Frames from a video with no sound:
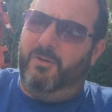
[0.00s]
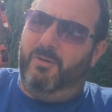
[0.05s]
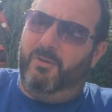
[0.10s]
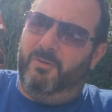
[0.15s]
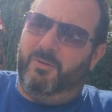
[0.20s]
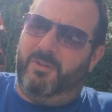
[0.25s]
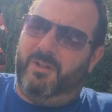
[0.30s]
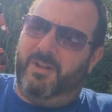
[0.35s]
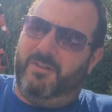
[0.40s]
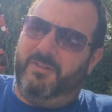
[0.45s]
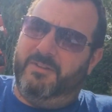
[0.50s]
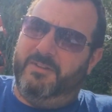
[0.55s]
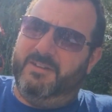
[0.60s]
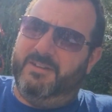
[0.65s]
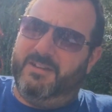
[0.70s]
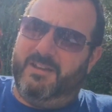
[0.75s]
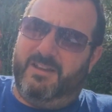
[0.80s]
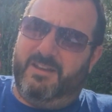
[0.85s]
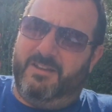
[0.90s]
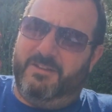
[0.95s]
haul.
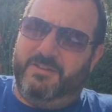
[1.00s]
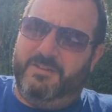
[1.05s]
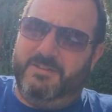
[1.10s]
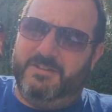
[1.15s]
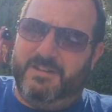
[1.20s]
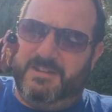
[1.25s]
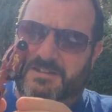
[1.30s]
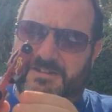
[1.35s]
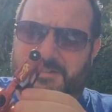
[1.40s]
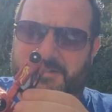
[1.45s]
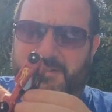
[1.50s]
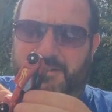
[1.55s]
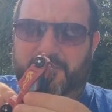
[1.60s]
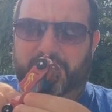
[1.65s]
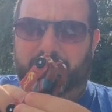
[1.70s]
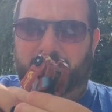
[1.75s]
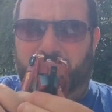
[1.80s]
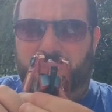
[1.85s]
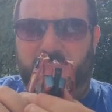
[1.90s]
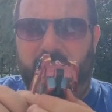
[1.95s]
I think this is a
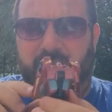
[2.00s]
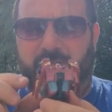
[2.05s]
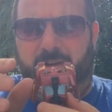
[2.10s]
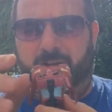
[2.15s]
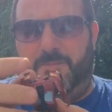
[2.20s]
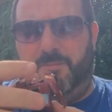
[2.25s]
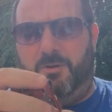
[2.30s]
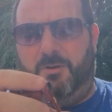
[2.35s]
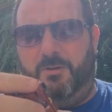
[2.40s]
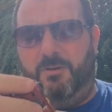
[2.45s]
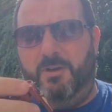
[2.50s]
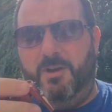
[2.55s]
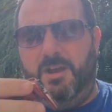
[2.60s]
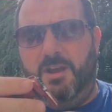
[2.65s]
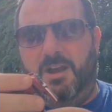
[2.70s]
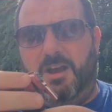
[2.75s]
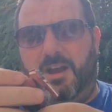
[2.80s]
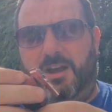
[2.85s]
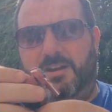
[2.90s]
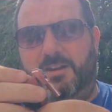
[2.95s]
great bot,
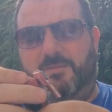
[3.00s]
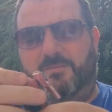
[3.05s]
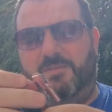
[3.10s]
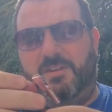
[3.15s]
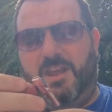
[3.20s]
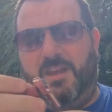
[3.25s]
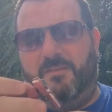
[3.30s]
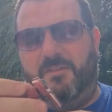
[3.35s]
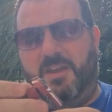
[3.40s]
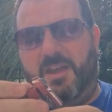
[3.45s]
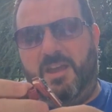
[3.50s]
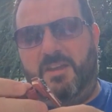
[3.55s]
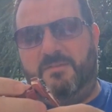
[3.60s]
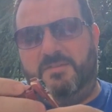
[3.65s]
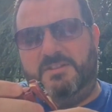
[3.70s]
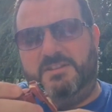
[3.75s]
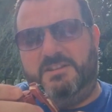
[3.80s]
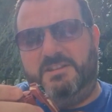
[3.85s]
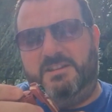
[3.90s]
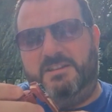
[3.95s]
and I've never
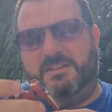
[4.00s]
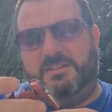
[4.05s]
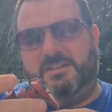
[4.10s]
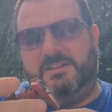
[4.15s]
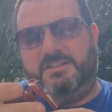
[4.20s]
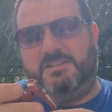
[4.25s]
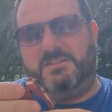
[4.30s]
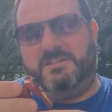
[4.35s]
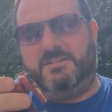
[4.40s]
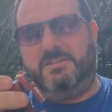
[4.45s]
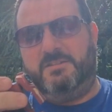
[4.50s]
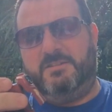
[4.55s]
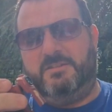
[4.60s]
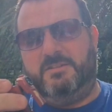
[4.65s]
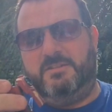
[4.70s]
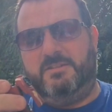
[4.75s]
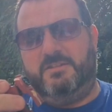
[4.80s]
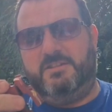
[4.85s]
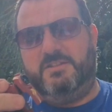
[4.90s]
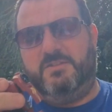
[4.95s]
ever seen this
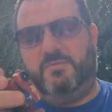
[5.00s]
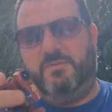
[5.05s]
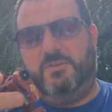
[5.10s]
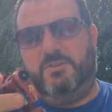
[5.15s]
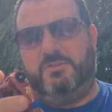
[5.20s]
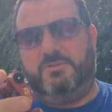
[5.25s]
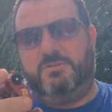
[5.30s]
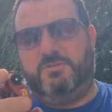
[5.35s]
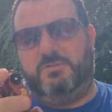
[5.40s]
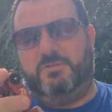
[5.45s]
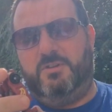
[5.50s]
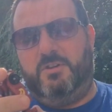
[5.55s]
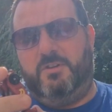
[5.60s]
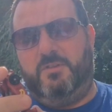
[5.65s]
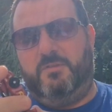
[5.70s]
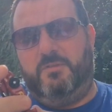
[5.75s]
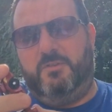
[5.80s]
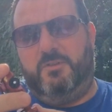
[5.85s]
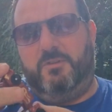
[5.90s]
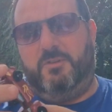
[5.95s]
this version
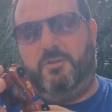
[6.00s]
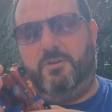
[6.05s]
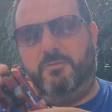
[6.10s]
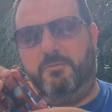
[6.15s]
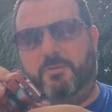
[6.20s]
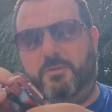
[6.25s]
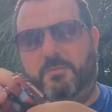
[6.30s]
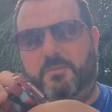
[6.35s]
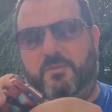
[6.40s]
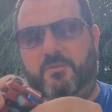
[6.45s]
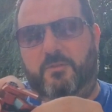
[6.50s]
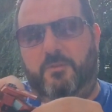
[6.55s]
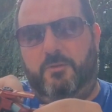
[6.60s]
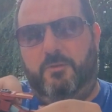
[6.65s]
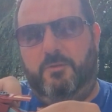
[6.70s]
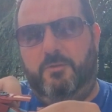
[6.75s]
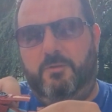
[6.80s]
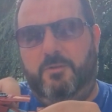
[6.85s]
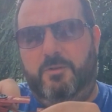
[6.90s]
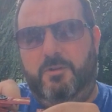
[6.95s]
of hot rod
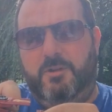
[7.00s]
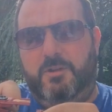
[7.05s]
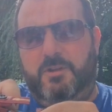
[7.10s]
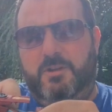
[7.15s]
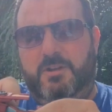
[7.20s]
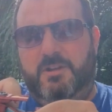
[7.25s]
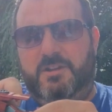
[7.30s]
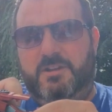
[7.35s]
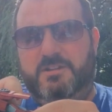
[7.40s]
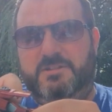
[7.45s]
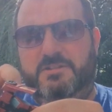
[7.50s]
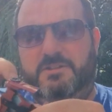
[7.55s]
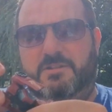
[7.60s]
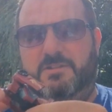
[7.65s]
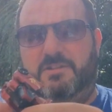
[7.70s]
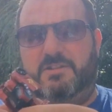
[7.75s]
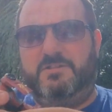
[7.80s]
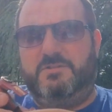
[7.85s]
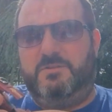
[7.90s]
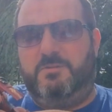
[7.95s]
before.
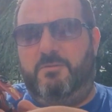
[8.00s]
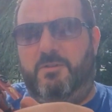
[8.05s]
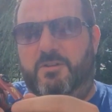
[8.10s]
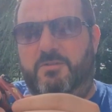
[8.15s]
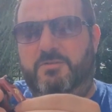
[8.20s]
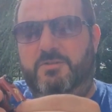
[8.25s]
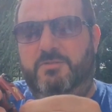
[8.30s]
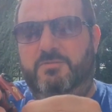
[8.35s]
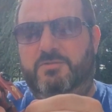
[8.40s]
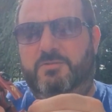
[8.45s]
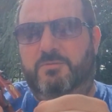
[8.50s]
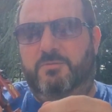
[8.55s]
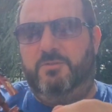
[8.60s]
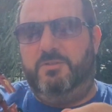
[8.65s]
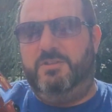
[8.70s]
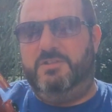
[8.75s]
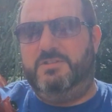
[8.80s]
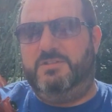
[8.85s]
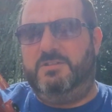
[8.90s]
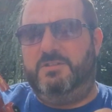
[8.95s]
It's quite
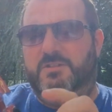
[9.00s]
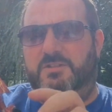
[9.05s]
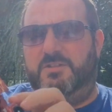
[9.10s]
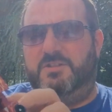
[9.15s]
unusual. It's